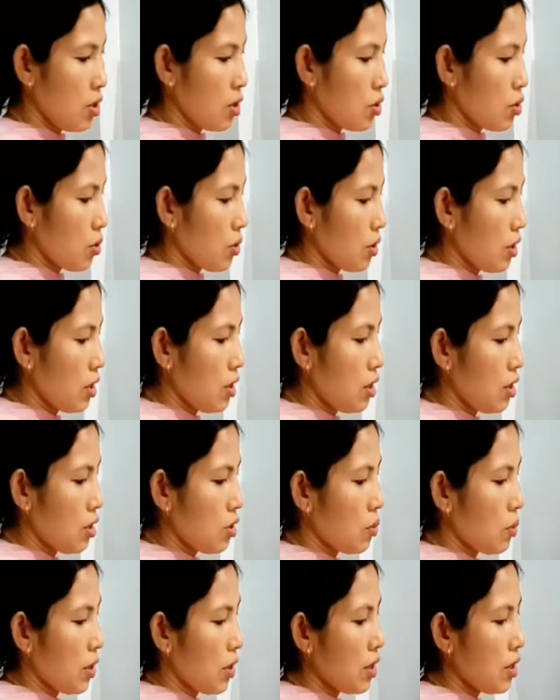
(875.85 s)
So in
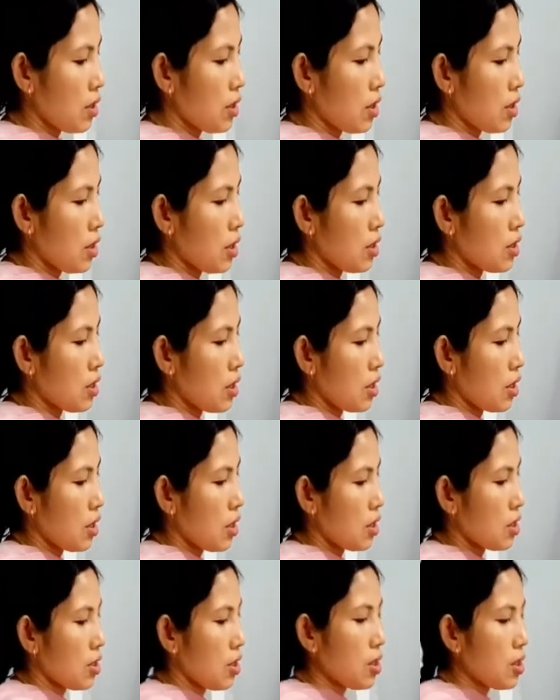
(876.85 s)
this way the
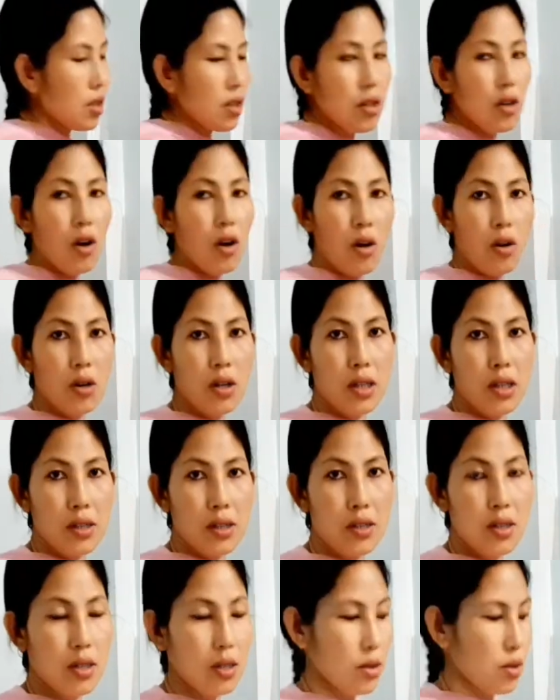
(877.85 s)
regeneration
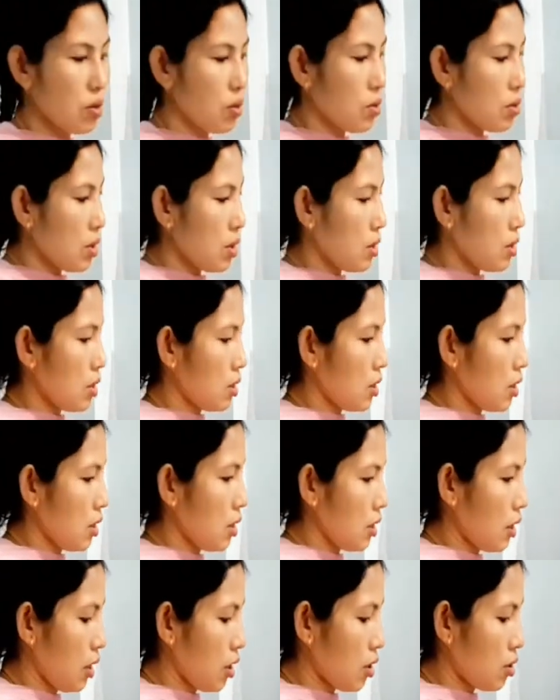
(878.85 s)
occurs. So this is
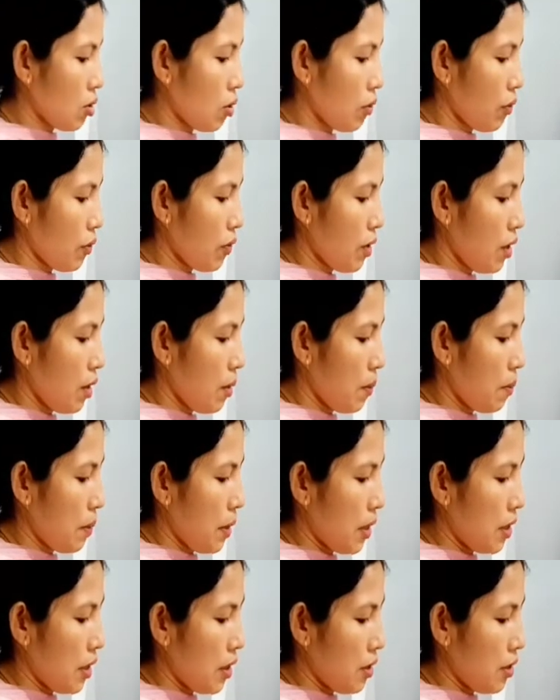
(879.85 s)
in case of
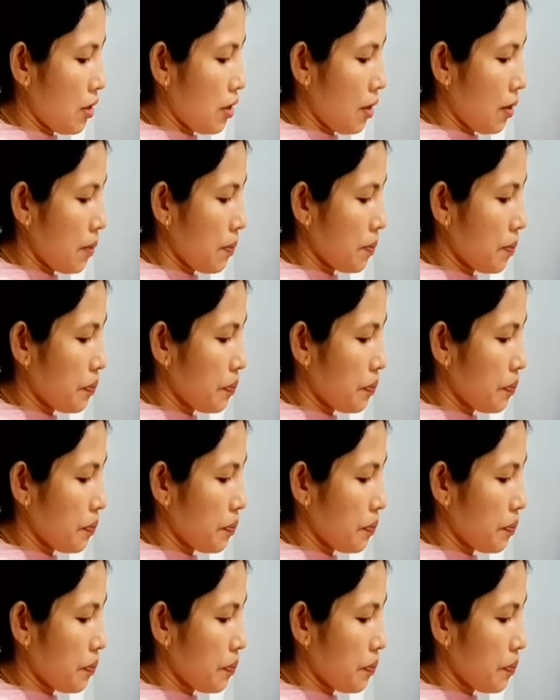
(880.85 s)
planaria,